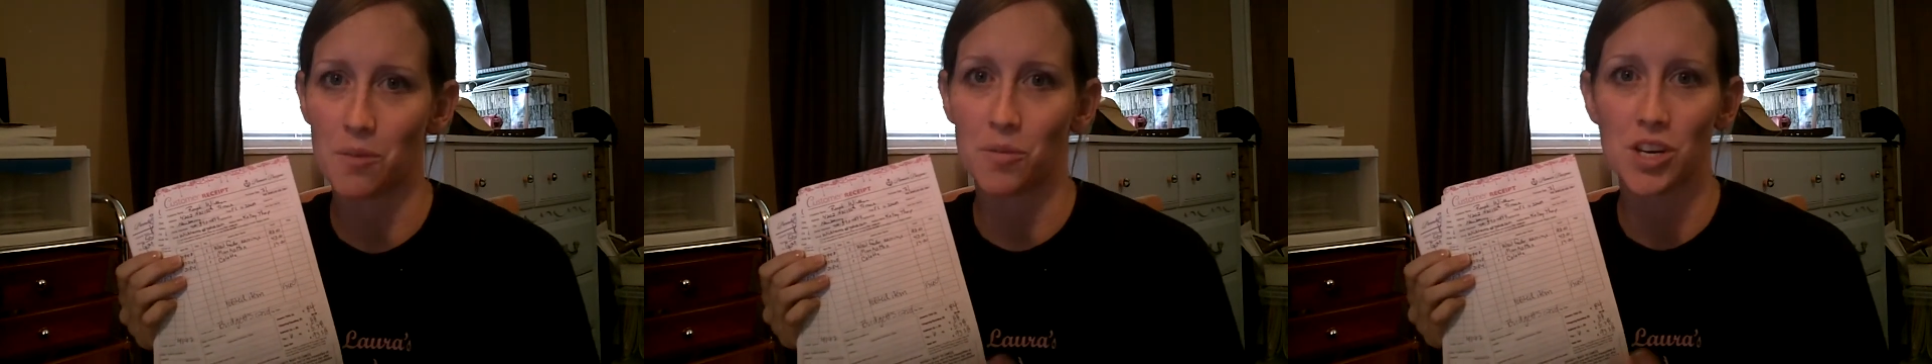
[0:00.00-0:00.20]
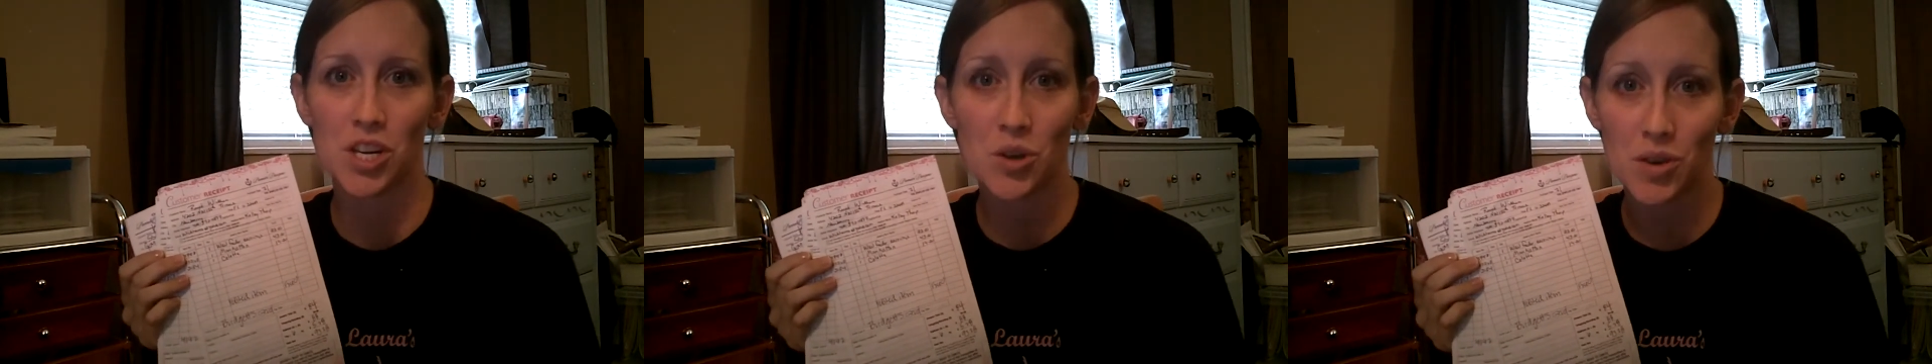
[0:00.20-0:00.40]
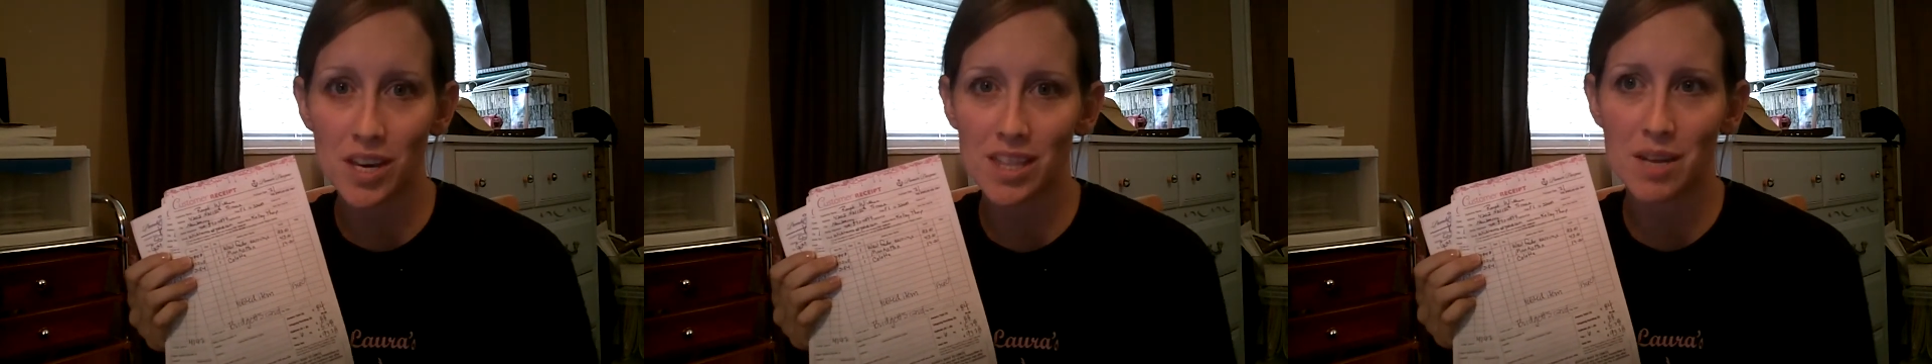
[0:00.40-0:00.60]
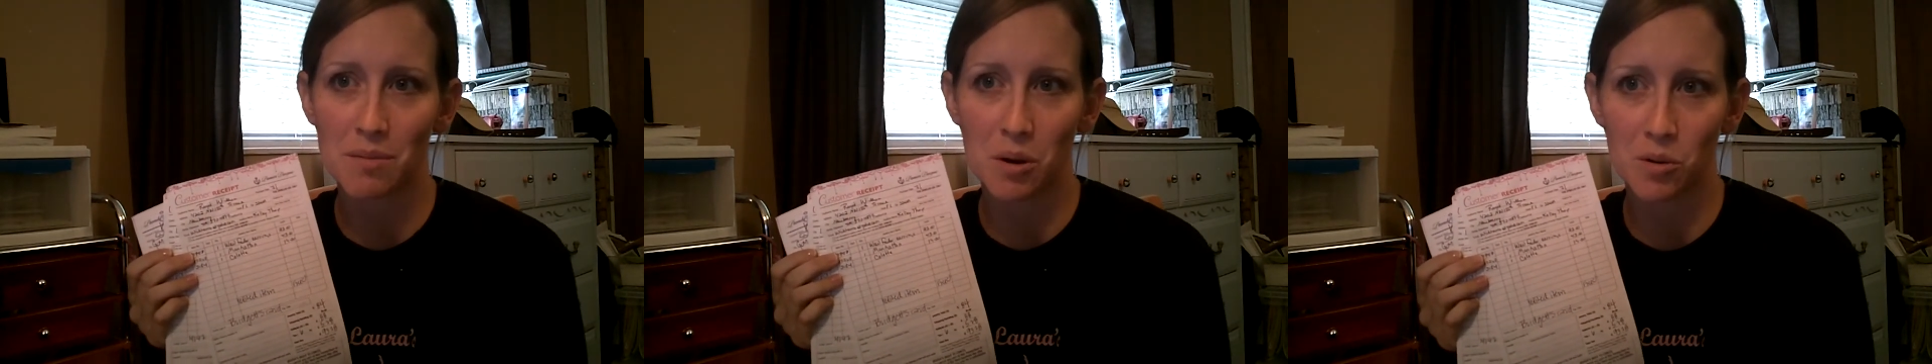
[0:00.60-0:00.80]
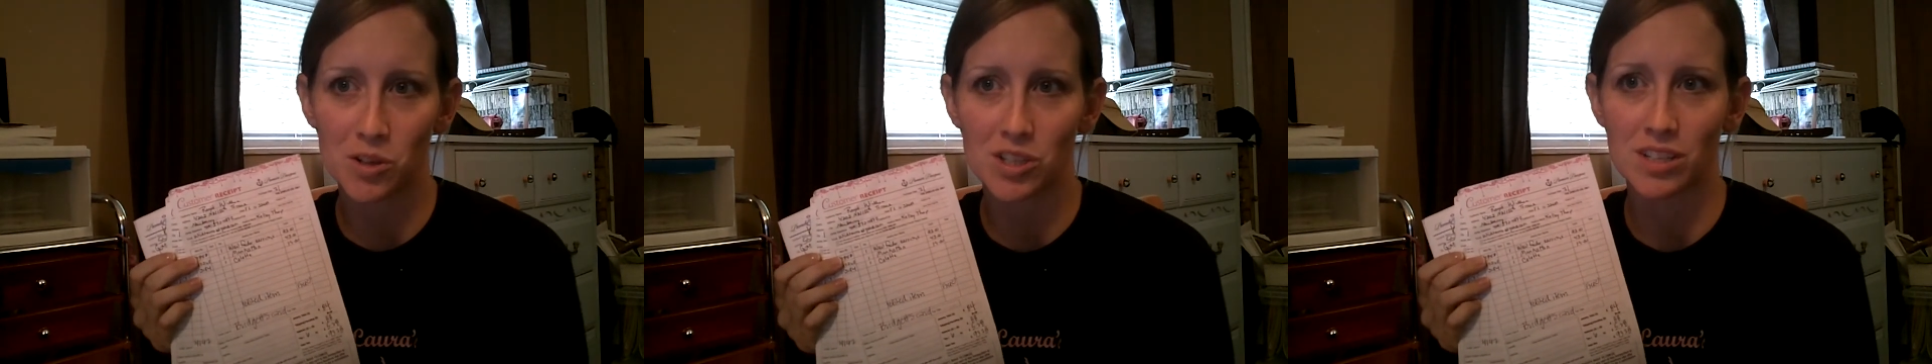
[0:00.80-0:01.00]
and when you get them,
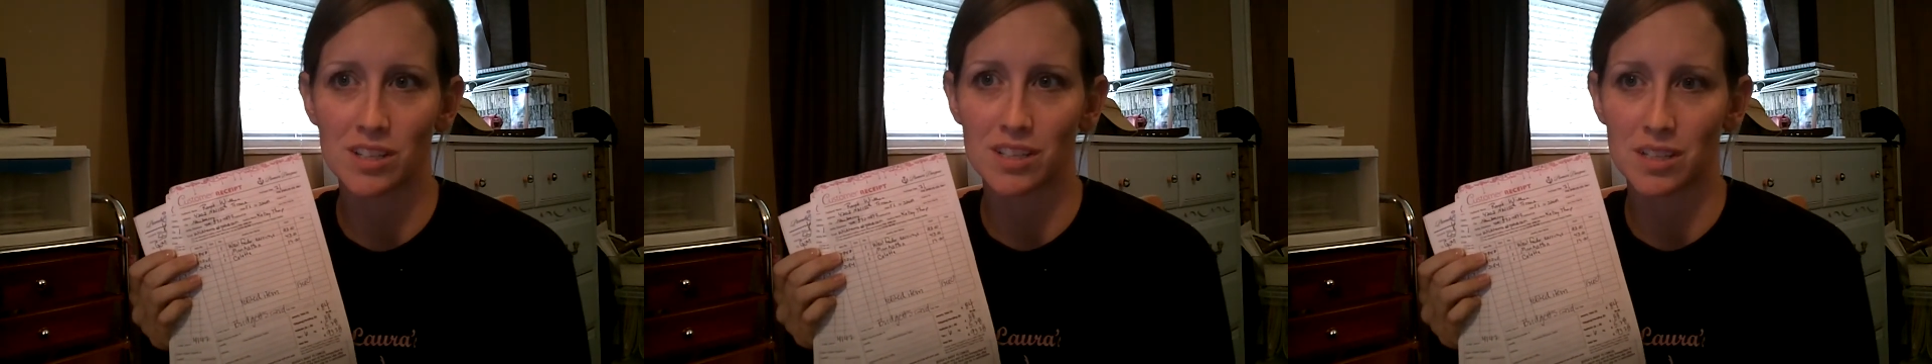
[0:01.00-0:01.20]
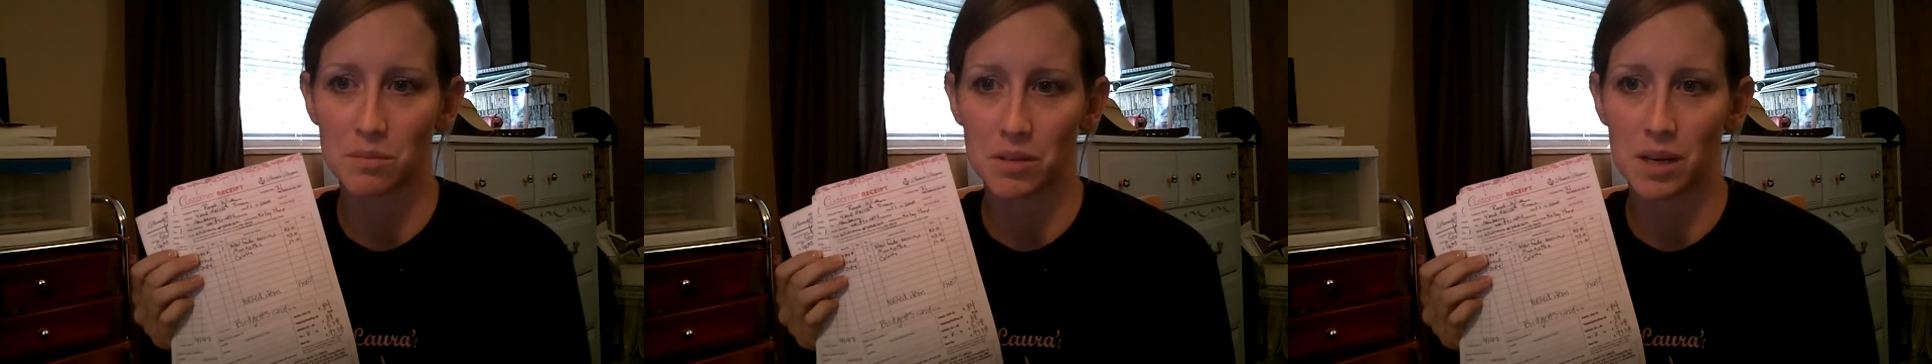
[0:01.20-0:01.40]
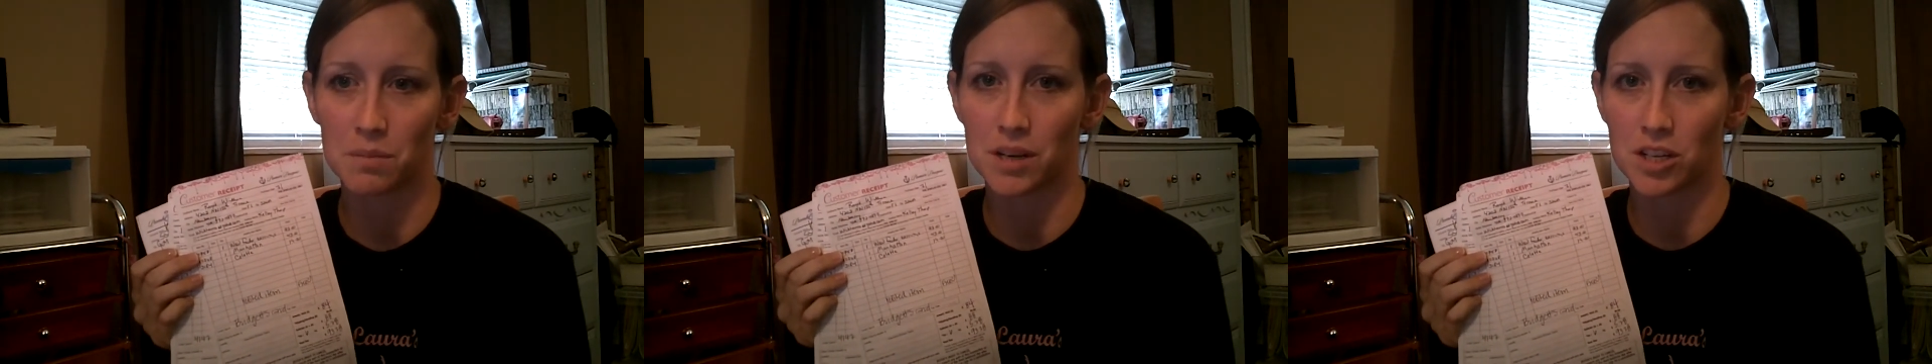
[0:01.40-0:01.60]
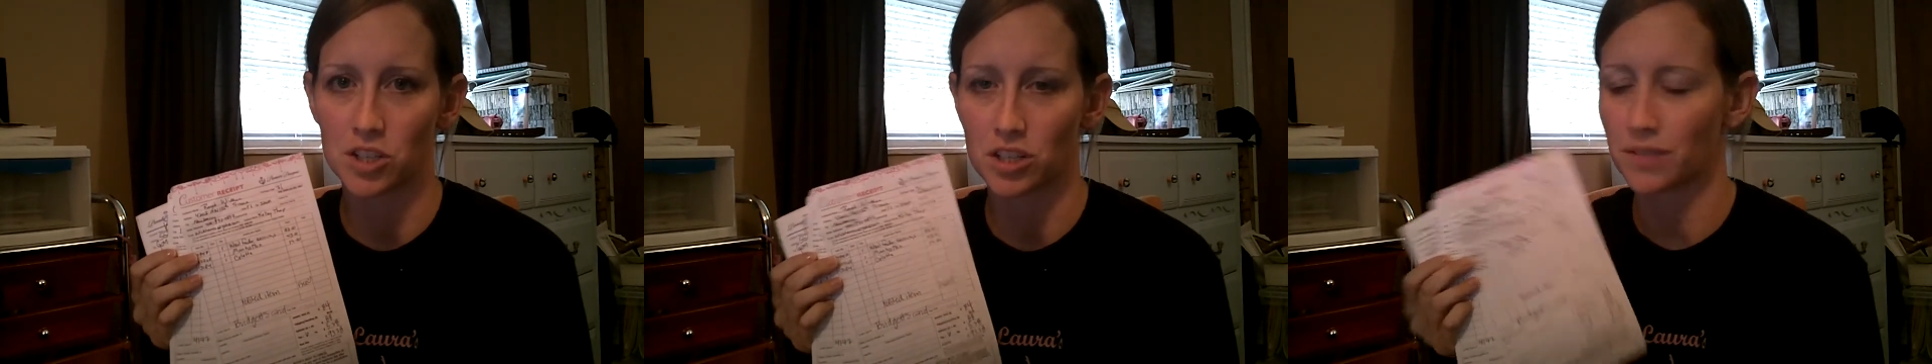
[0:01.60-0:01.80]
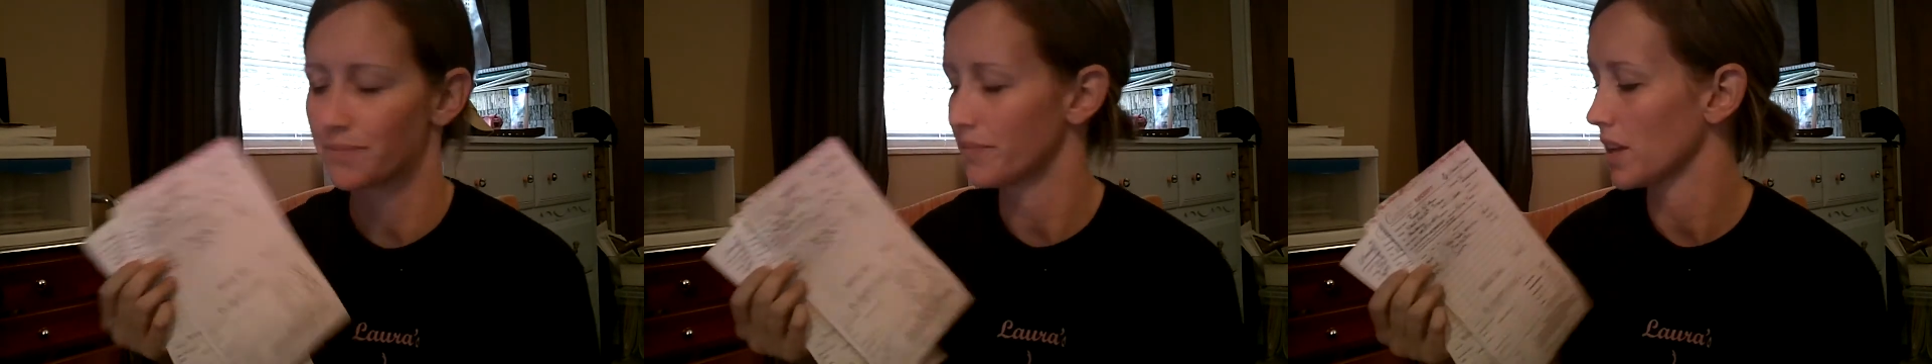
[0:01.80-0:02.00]
I want you to send me a
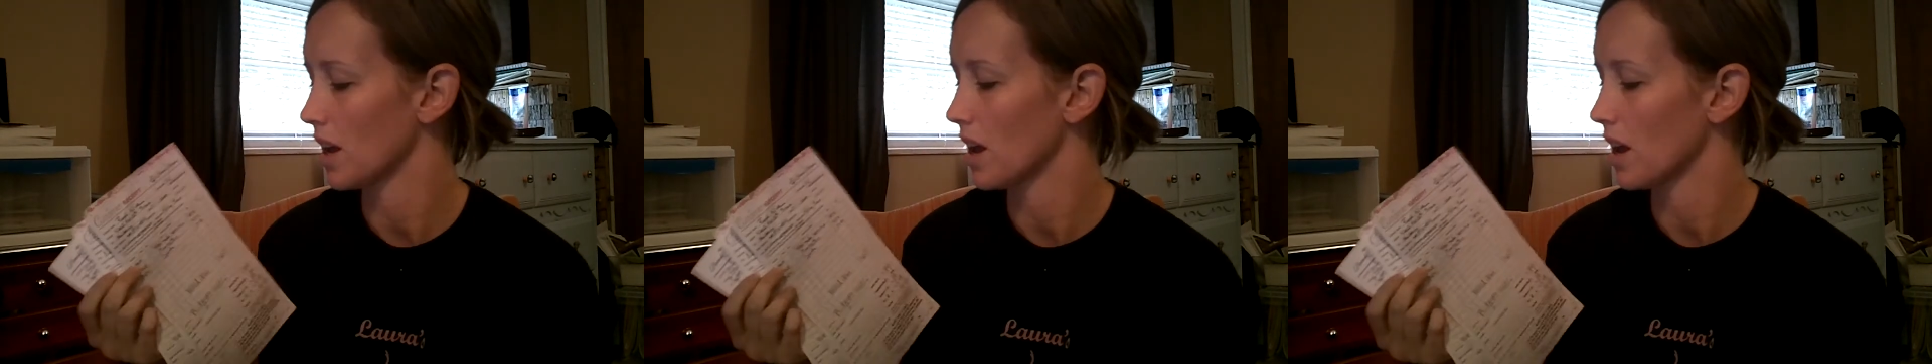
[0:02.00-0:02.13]
picture.